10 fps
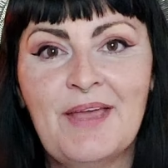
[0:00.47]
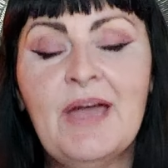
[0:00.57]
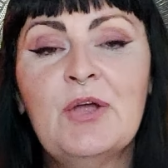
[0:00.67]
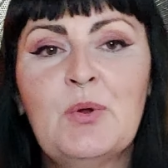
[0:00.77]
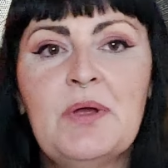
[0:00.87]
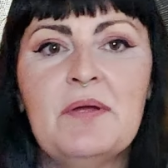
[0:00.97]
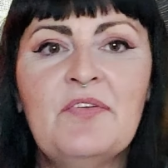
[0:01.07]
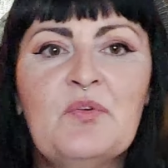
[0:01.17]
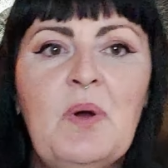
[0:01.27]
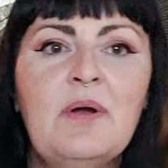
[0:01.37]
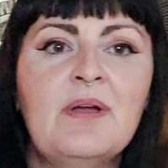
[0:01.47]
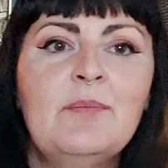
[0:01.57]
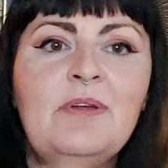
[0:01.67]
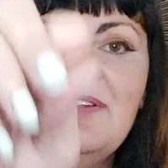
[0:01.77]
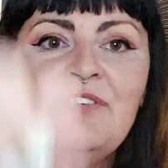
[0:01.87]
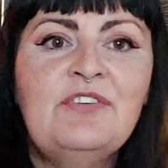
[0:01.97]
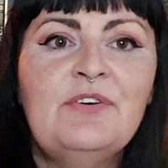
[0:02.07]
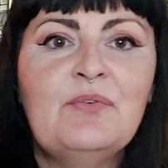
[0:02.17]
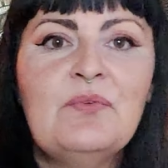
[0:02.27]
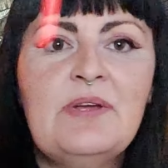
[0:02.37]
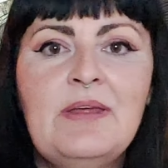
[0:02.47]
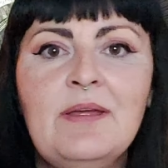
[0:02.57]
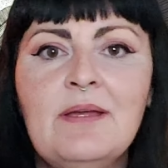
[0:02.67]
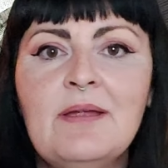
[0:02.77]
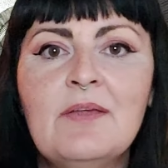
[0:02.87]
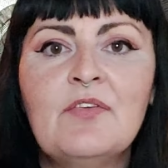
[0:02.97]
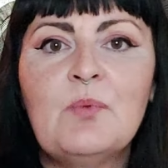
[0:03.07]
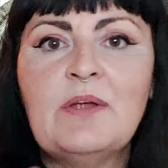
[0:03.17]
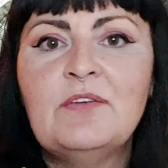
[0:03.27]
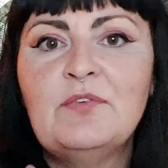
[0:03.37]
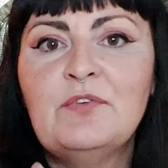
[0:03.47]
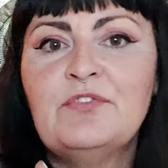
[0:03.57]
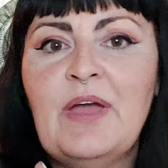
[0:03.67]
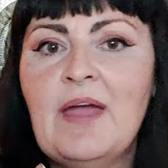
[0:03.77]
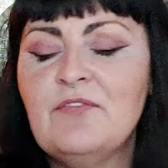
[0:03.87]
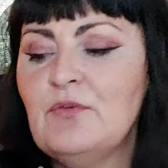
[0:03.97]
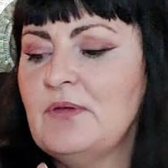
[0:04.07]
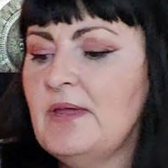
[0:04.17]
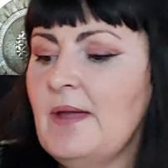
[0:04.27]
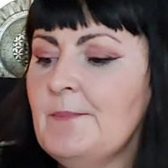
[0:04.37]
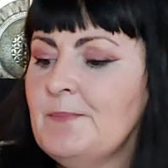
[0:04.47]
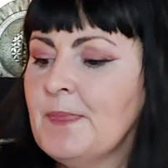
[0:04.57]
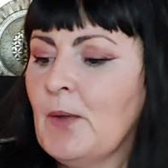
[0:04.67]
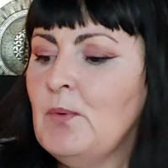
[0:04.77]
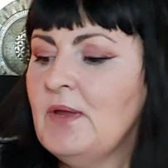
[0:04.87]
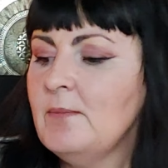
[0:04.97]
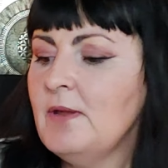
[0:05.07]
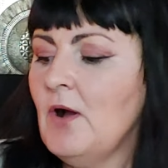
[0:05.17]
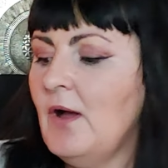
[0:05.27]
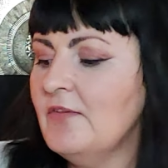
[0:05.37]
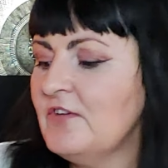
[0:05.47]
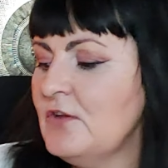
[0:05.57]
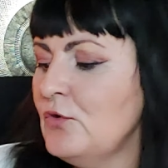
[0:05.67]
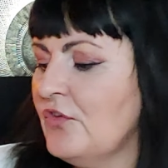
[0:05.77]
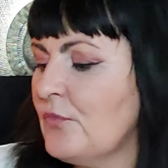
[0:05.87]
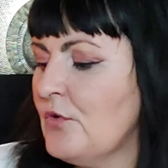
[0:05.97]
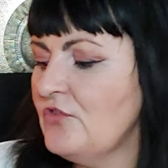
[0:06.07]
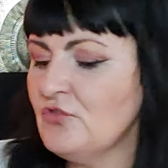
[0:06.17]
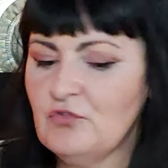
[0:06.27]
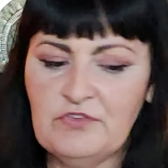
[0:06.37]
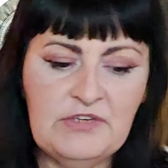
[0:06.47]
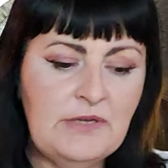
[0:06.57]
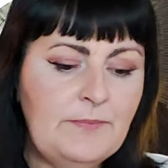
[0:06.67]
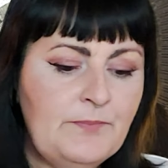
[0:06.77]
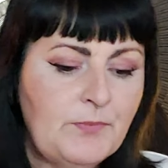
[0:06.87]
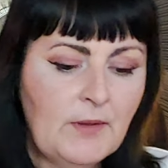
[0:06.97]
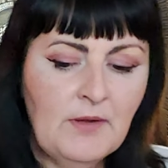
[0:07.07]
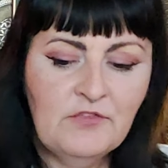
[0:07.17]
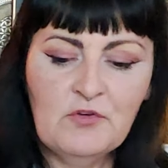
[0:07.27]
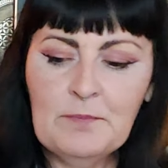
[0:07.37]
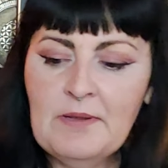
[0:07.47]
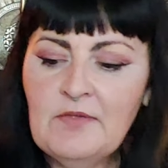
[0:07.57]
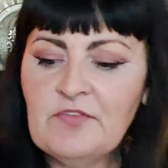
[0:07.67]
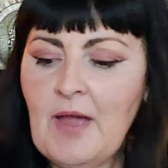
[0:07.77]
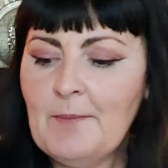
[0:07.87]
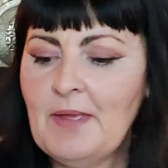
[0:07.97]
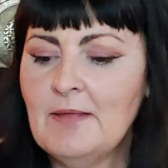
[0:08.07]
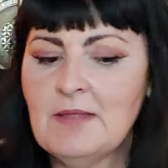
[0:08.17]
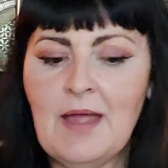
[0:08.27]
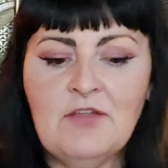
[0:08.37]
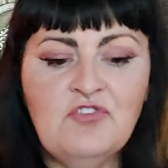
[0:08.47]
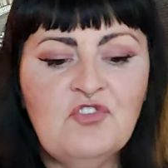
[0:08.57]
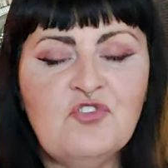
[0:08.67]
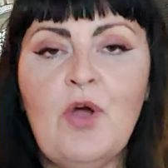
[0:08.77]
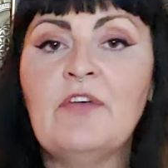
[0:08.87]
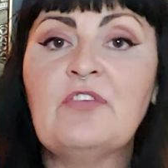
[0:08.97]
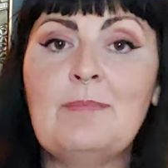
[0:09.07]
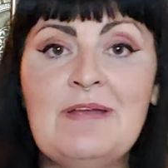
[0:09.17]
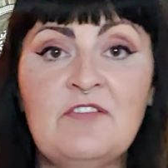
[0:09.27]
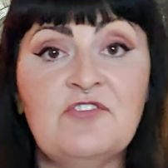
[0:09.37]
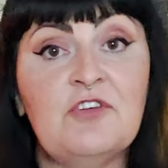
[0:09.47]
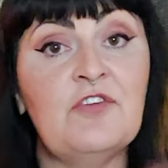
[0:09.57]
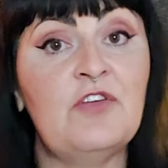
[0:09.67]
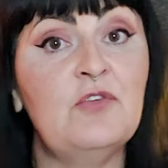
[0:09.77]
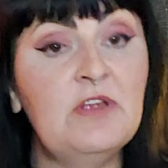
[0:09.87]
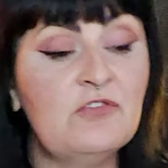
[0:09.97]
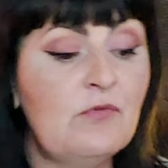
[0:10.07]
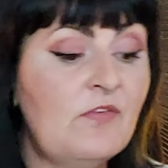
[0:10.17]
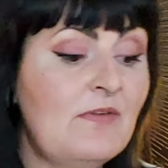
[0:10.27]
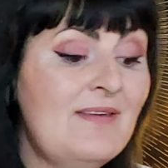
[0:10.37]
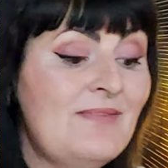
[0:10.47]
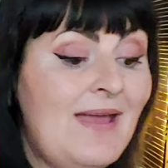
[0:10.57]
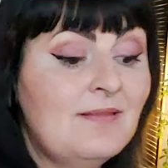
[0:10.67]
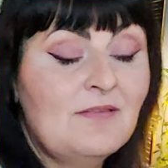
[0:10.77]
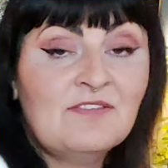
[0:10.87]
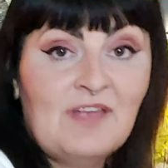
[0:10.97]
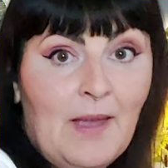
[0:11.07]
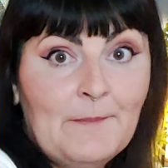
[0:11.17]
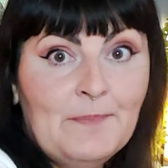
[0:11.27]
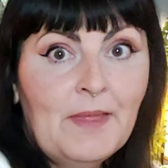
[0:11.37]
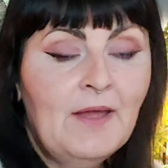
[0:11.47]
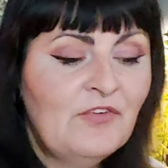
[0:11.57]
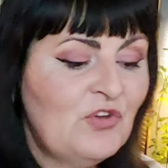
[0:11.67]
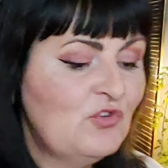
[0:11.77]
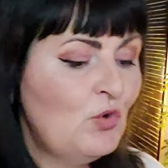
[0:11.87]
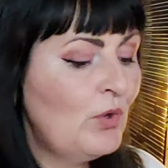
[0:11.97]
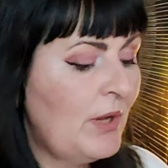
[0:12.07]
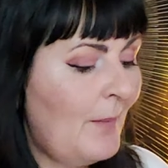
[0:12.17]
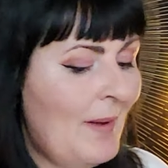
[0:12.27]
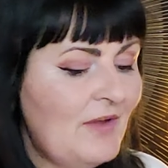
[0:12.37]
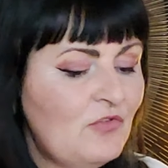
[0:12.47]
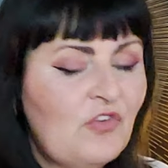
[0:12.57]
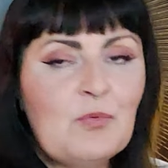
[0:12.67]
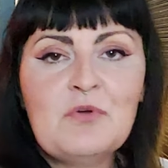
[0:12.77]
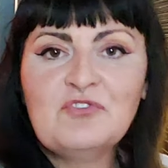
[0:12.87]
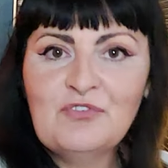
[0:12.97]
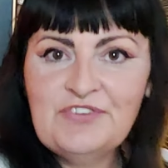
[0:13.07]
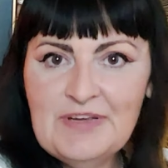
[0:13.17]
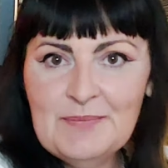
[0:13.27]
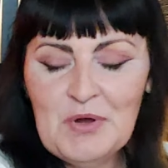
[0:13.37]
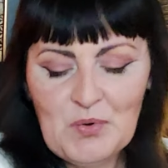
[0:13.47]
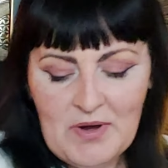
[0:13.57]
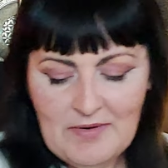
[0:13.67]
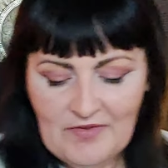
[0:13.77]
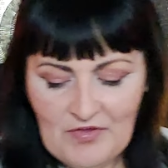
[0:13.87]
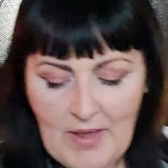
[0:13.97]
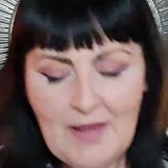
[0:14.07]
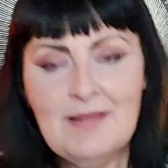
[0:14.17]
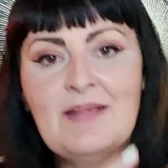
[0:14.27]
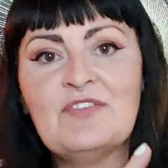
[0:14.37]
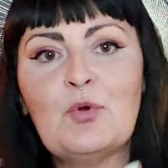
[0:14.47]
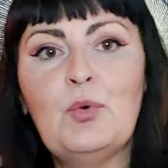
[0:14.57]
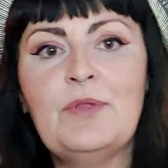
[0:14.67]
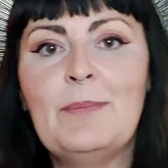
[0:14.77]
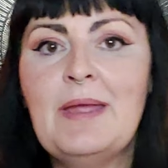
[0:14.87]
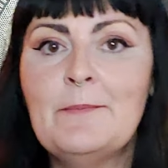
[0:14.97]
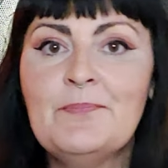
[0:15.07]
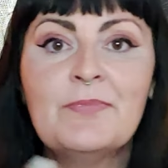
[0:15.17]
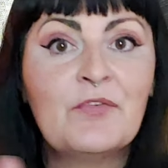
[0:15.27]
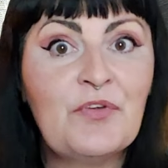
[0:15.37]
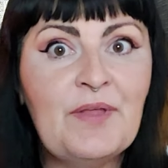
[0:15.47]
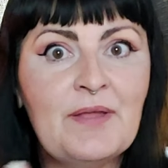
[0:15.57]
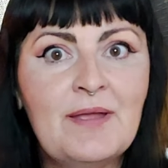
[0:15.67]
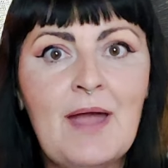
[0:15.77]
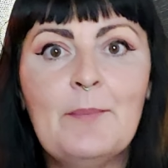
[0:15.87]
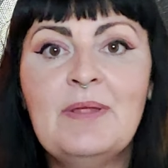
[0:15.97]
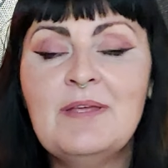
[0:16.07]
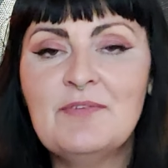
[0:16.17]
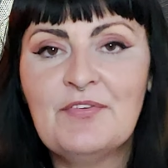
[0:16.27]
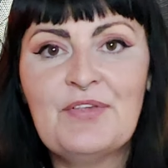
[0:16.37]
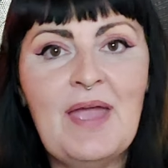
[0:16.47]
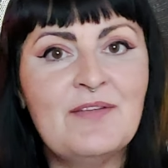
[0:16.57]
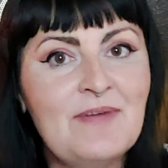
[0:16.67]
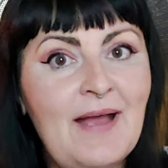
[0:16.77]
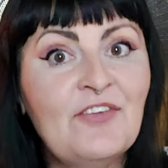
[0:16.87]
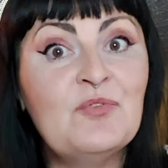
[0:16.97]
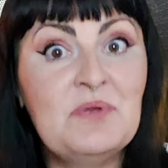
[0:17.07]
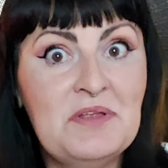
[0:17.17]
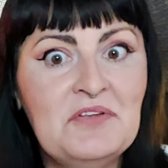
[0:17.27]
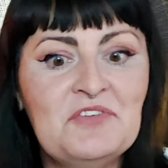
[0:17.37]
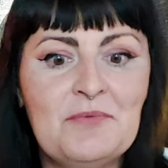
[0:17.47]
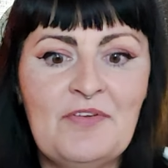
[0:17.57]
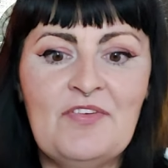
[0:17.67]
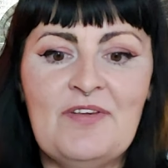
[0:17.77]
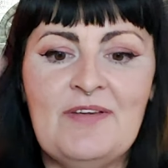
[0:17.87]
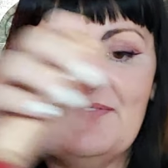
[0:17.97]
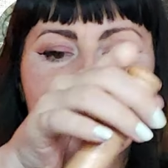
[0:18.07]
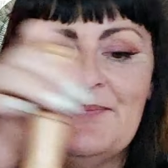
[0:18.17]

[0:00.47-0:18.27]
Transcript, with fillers: Aquarius, welcome into your reading. It is wonderful to have you here. We're going to be asking your spiritual team to please come in and to show us the messages that you need to receive at this time. So talking about your spiritual team, Aquarius, let's call them in so they can come and give us the advice we need to receive.